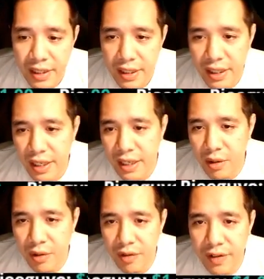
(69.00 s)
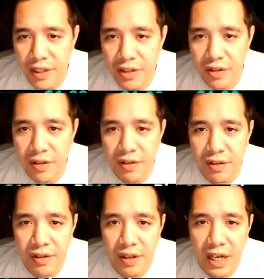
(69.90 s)
I don't know if that's a
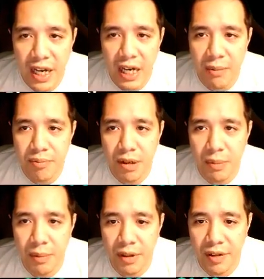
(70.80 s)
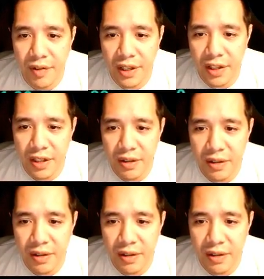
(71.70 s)
high probability or anything.